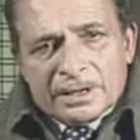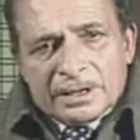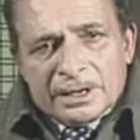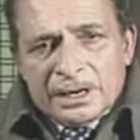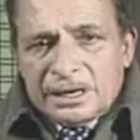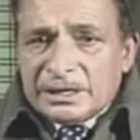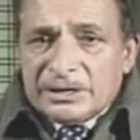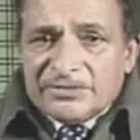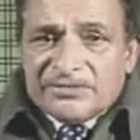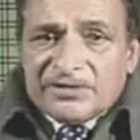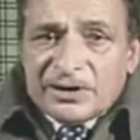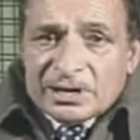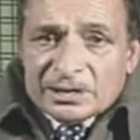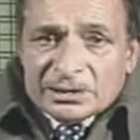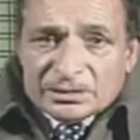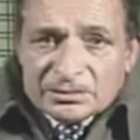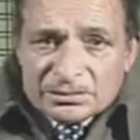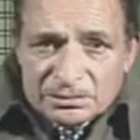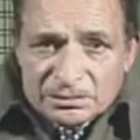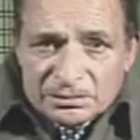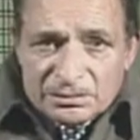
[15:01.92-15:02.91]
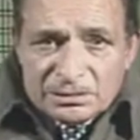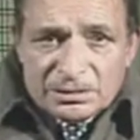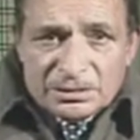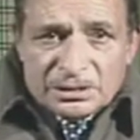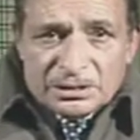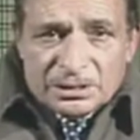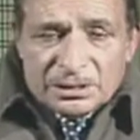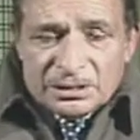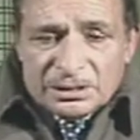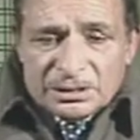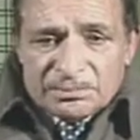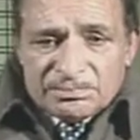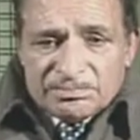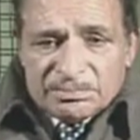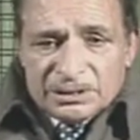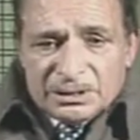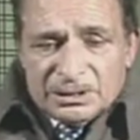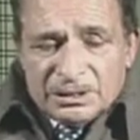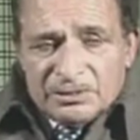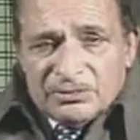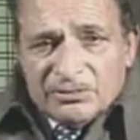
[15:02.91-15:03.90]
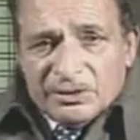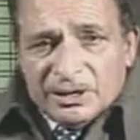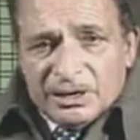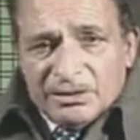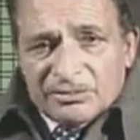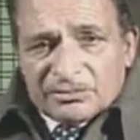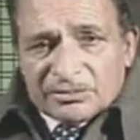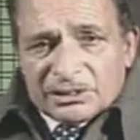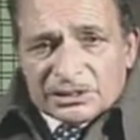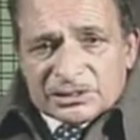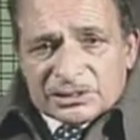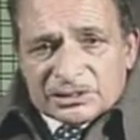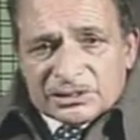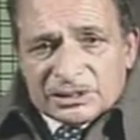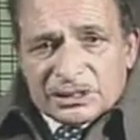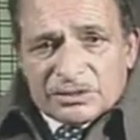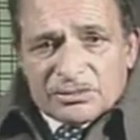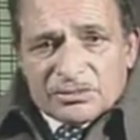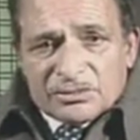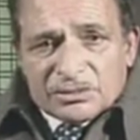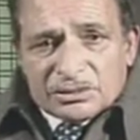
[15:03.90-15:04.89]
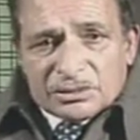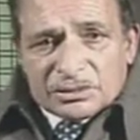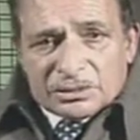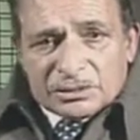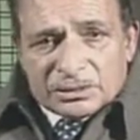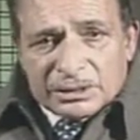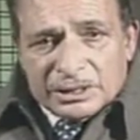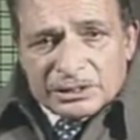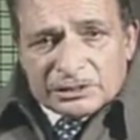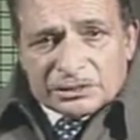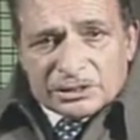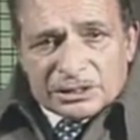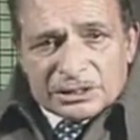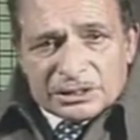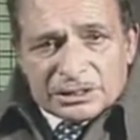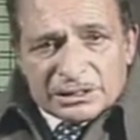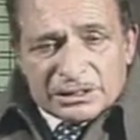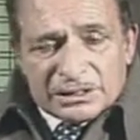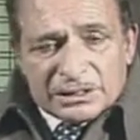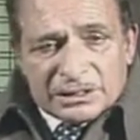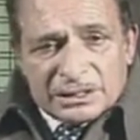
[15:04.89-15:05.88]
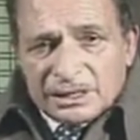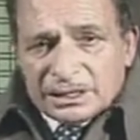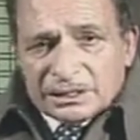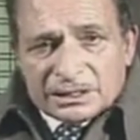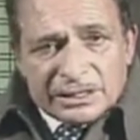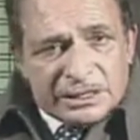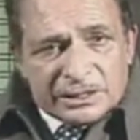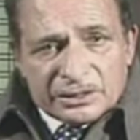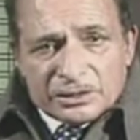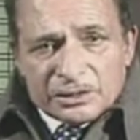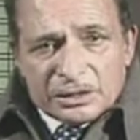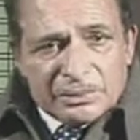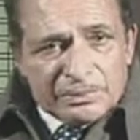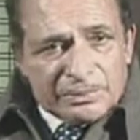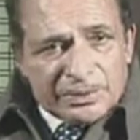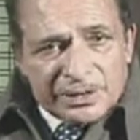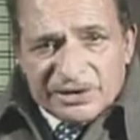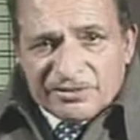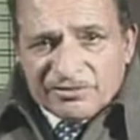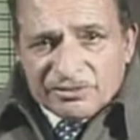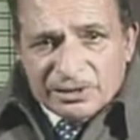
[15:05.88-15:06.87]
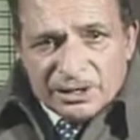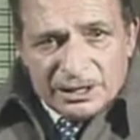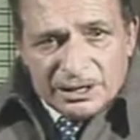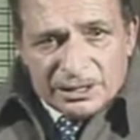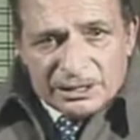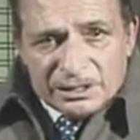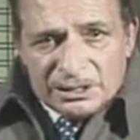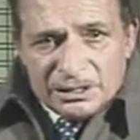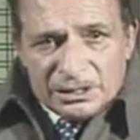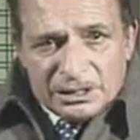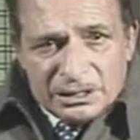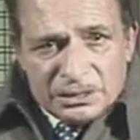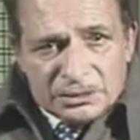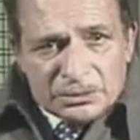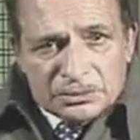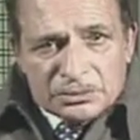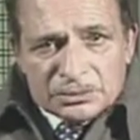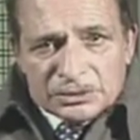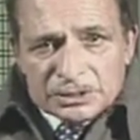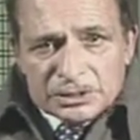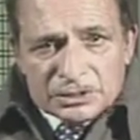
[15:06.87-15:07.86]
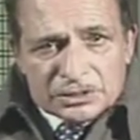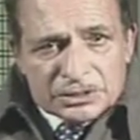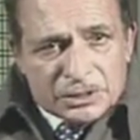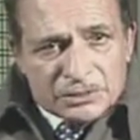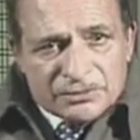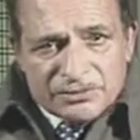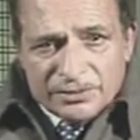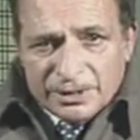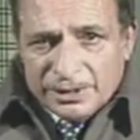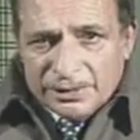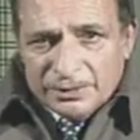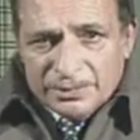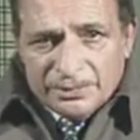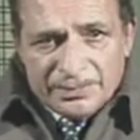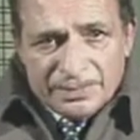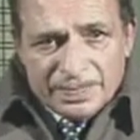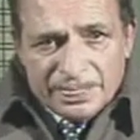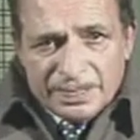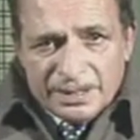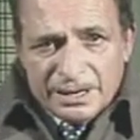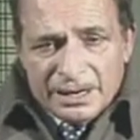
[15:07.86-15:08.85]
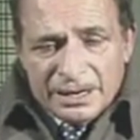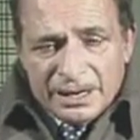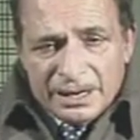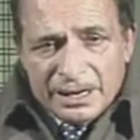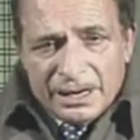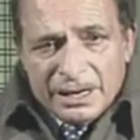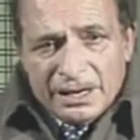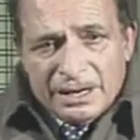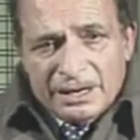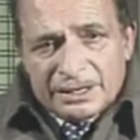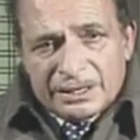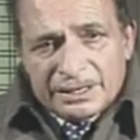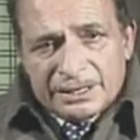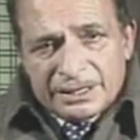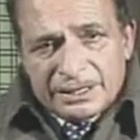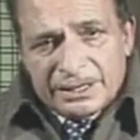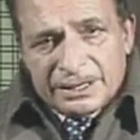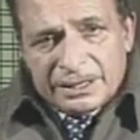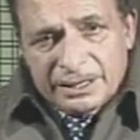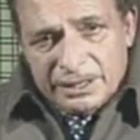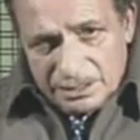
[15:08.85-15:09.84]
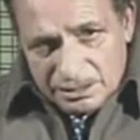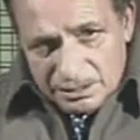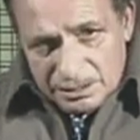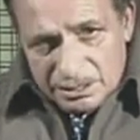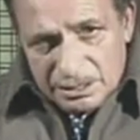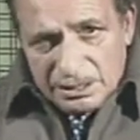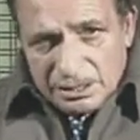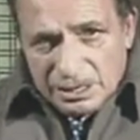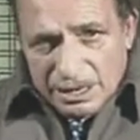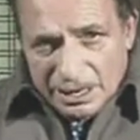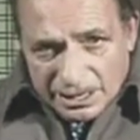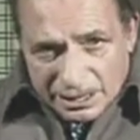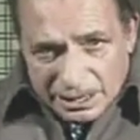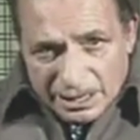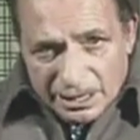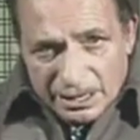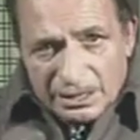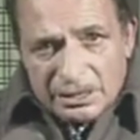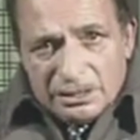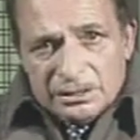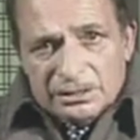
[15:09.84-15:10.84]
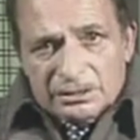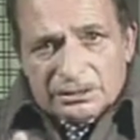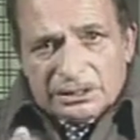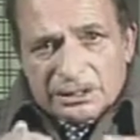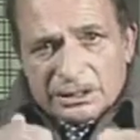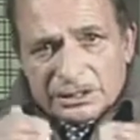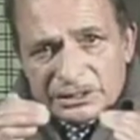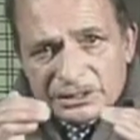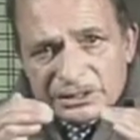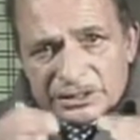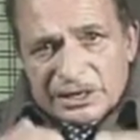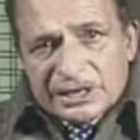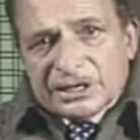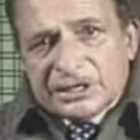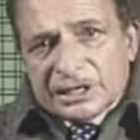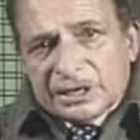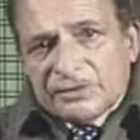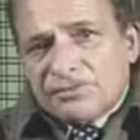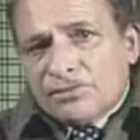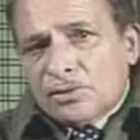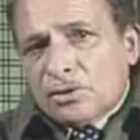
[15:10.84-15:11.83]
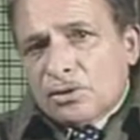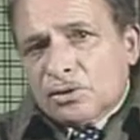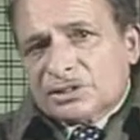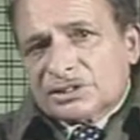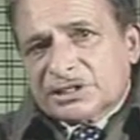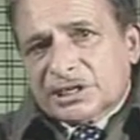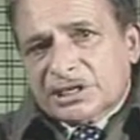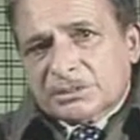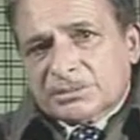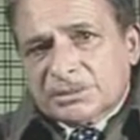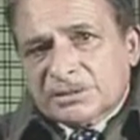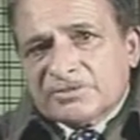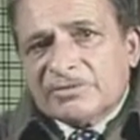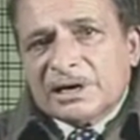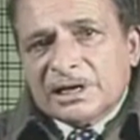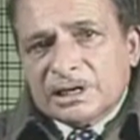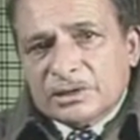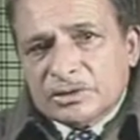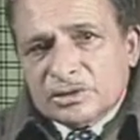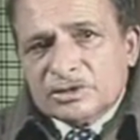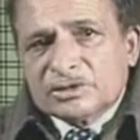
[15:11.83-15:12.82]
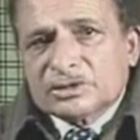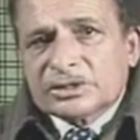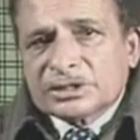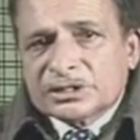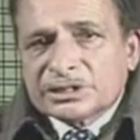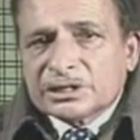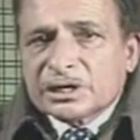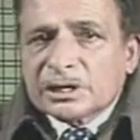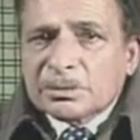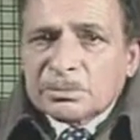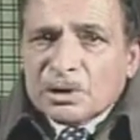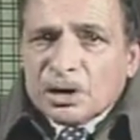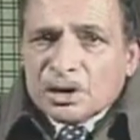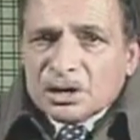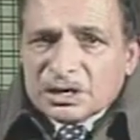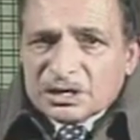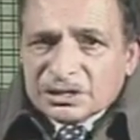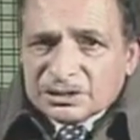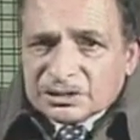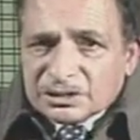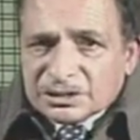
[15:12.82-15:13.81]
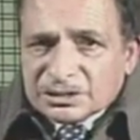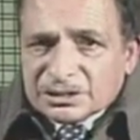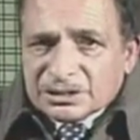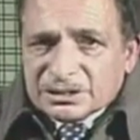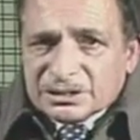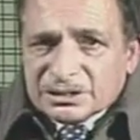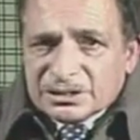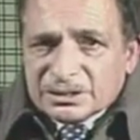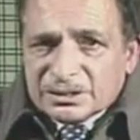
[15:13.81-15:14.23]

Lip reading: And in fact, we have this new educational curriculum framework 2005, and here again the central focus has been value education or moral education.